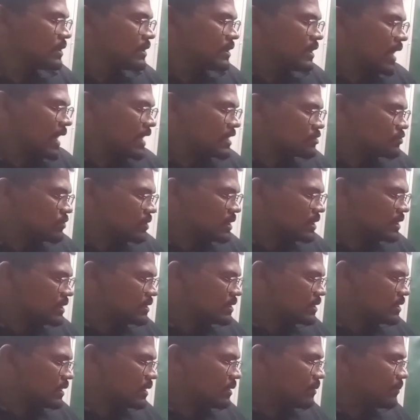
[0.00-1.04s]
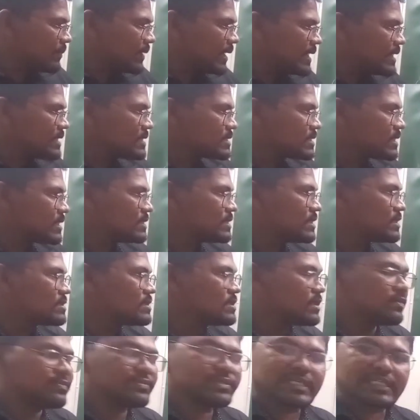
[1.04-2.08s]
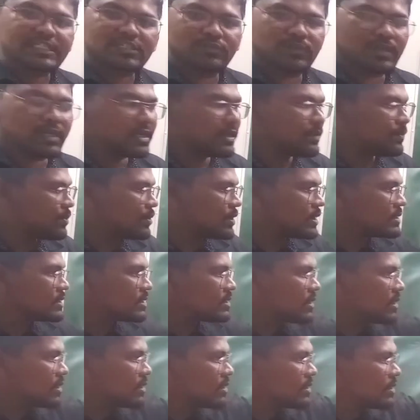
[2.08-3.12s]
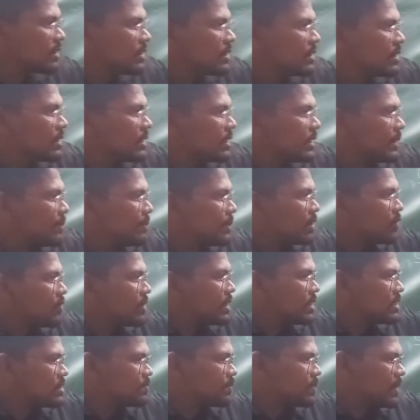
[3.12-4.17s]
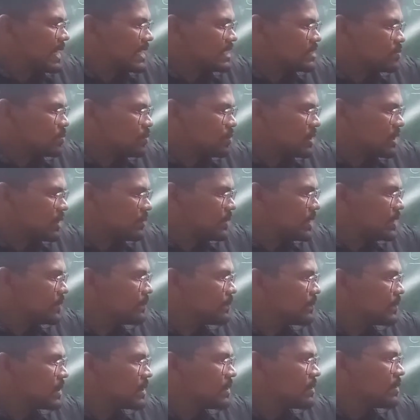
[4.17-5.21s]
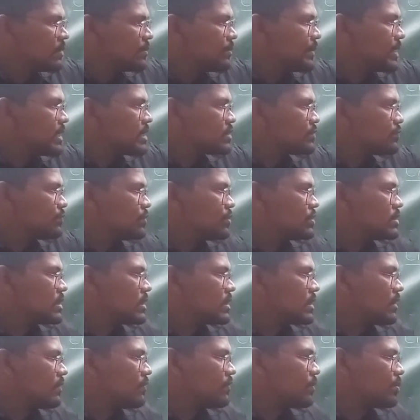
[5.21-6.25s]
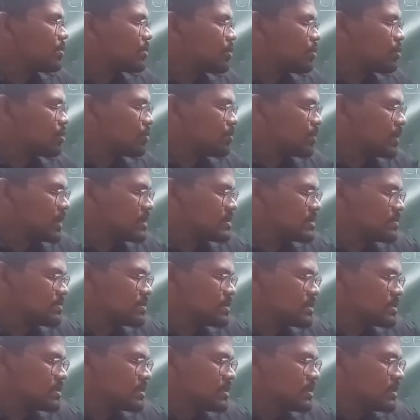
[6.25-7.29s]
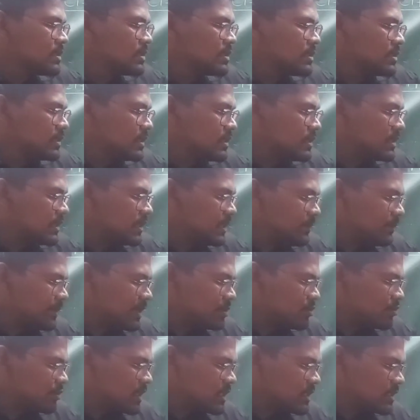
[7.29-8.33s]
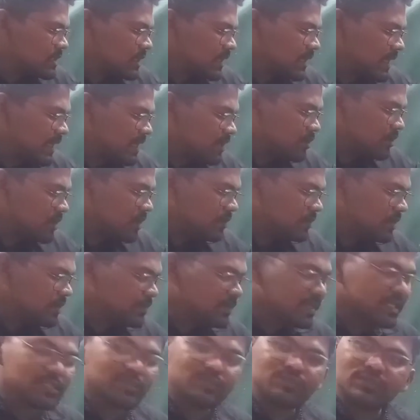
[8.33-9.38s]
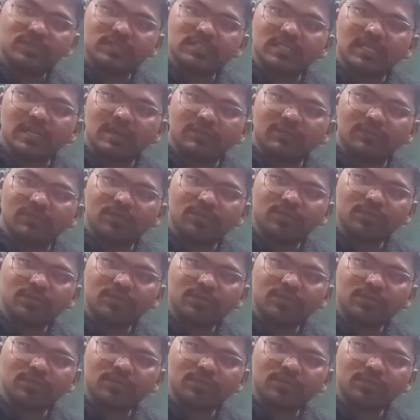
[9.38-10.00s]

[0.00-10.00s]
Actually, the main stages of sexual reproduction are: number 1 is plasmogamy, means fusion of protoplasms. Then the number 2 is karyogamy, means fusion of